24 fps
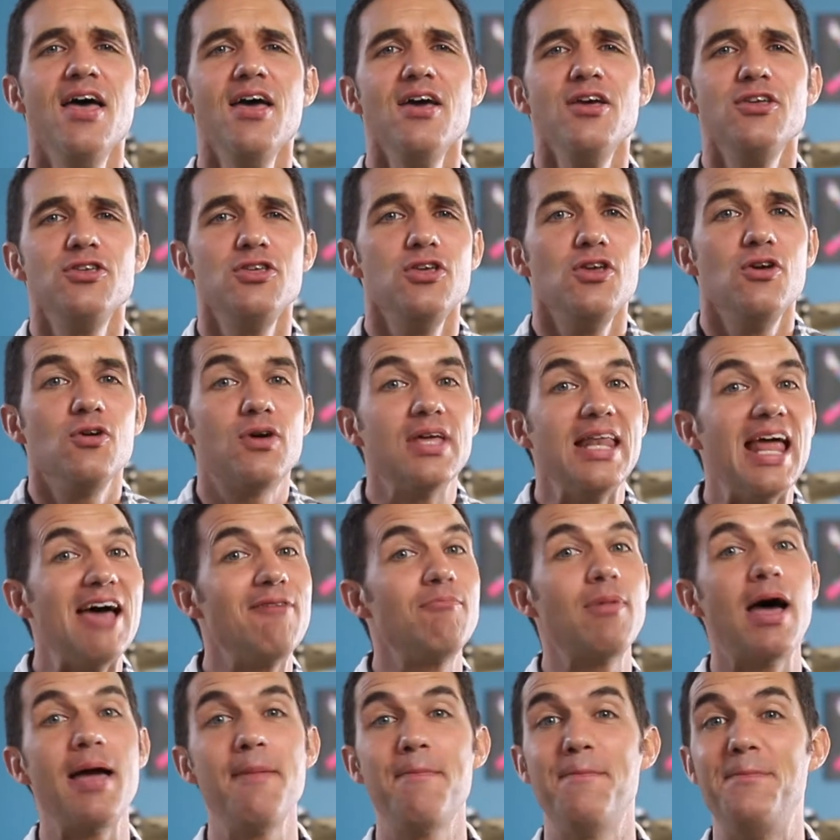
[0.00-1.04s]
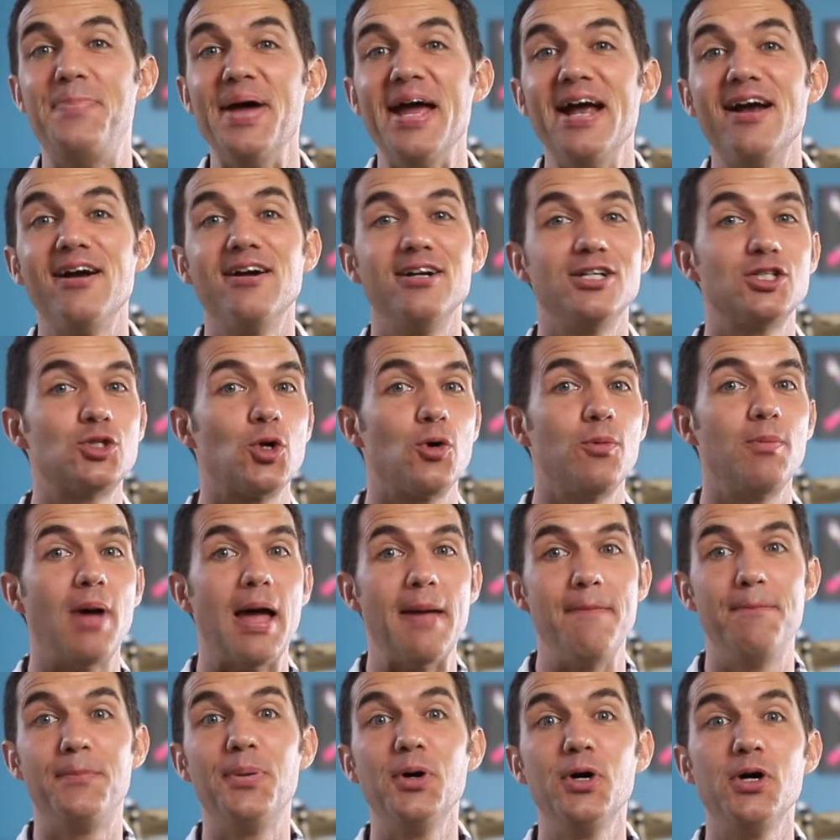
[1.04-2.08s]
You can have my bears or my
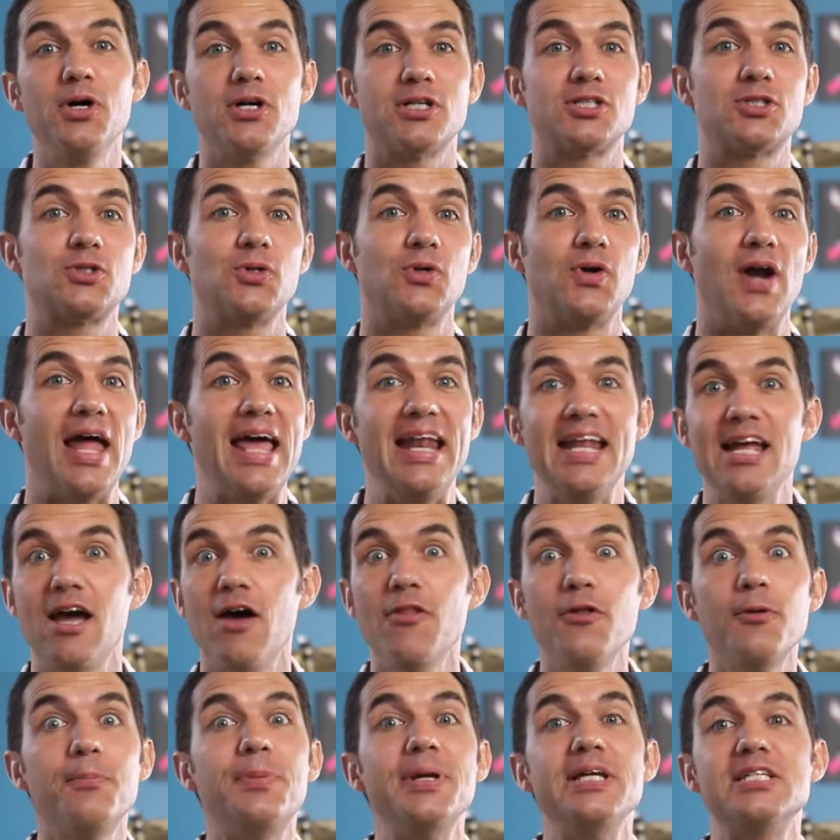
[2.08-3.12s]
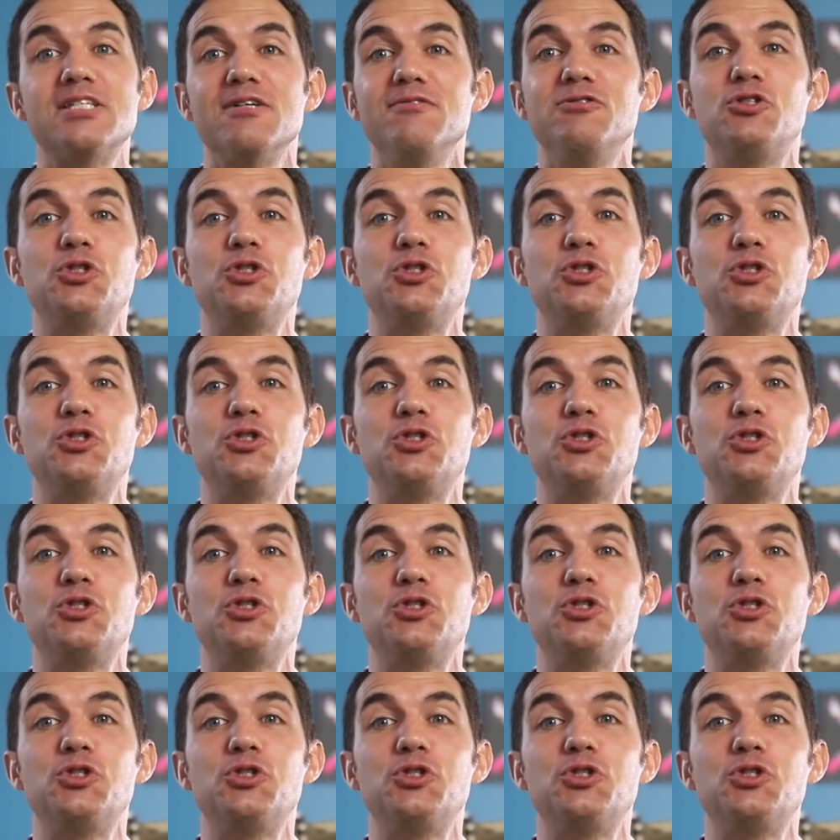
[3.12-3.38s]
books or any other piece of